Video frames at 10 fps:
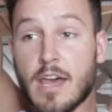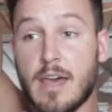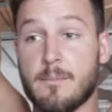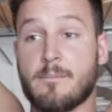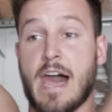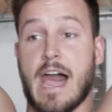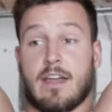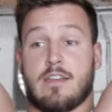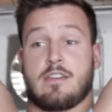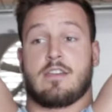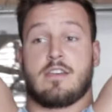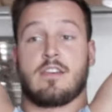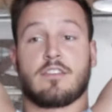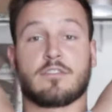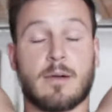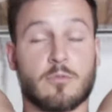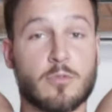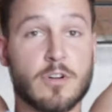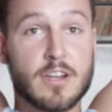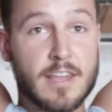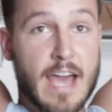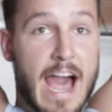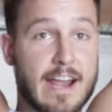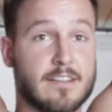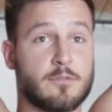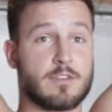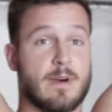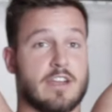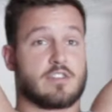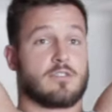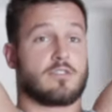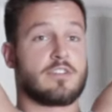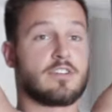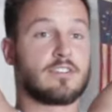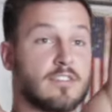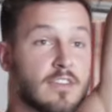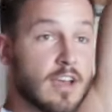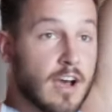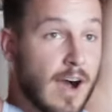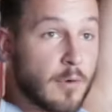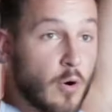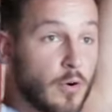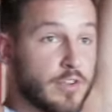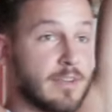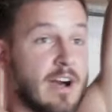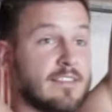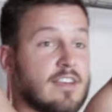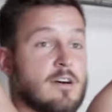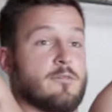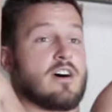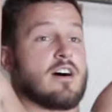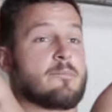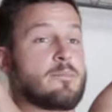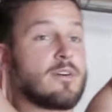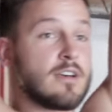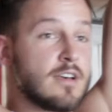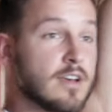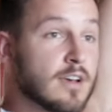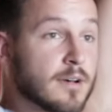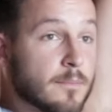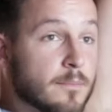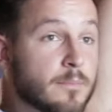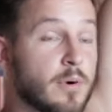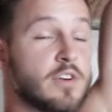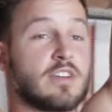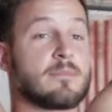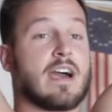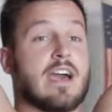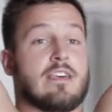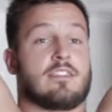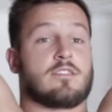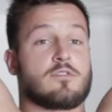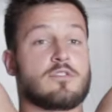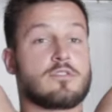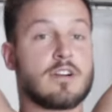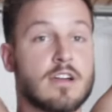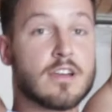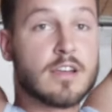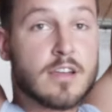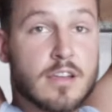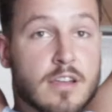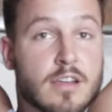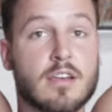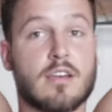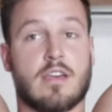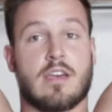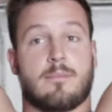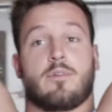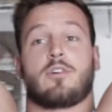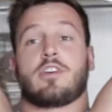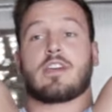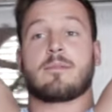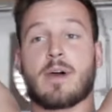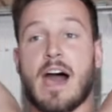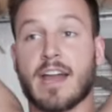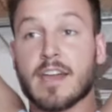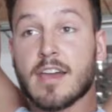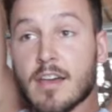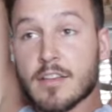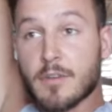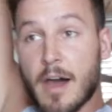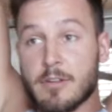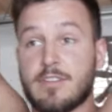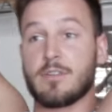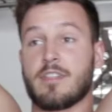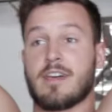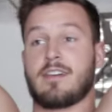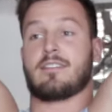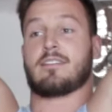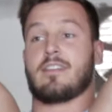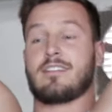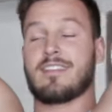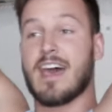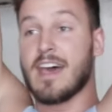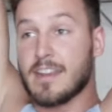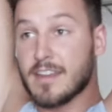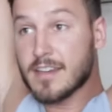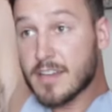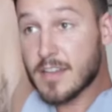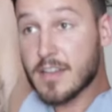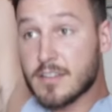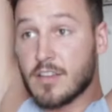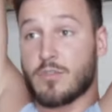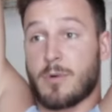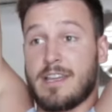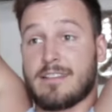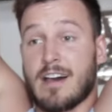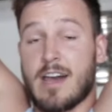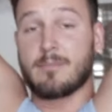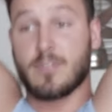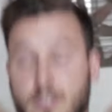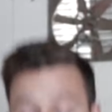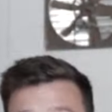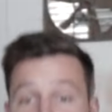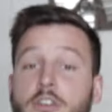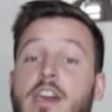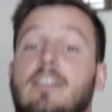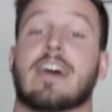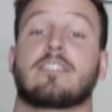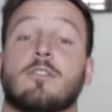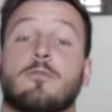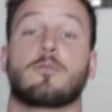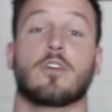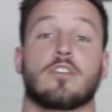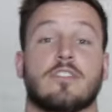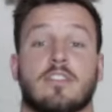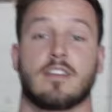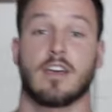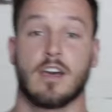and back. So I'm really active with my shoulders. I'm holding myself up, pushing my head through and pulling it back. So I would do this 10 to 20 times. Okay, that's the first